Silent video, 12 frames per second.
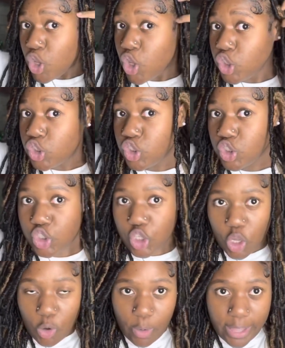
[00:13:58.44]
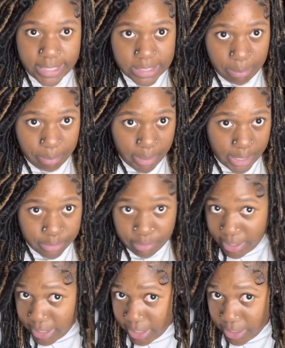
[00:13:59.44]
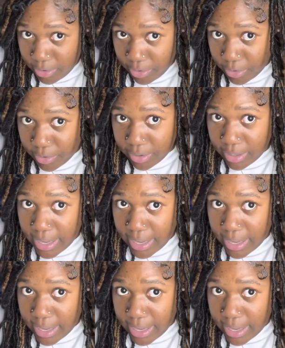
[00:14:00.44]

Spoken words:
So it's a bun right here.